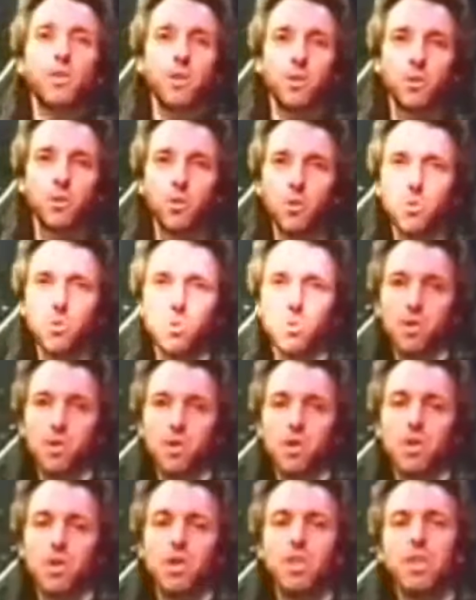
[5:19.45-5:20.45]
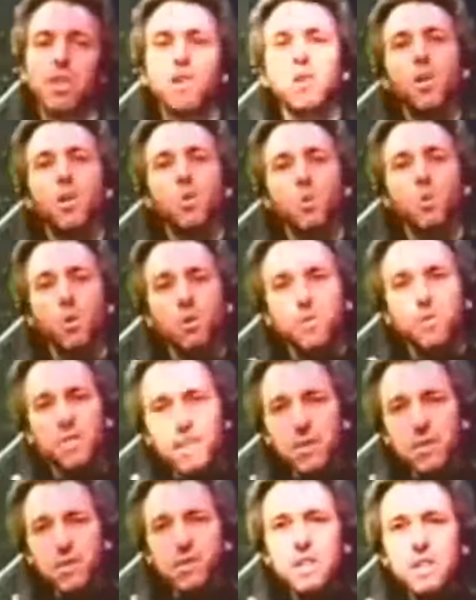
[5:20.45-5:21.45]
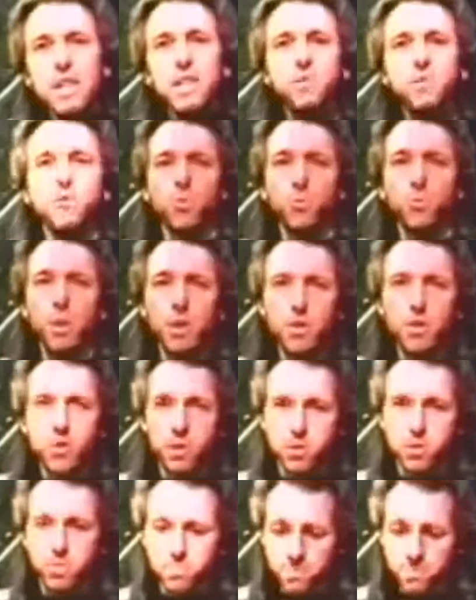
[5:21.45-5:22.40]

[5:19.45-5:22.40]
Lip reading: years old. Well, this information,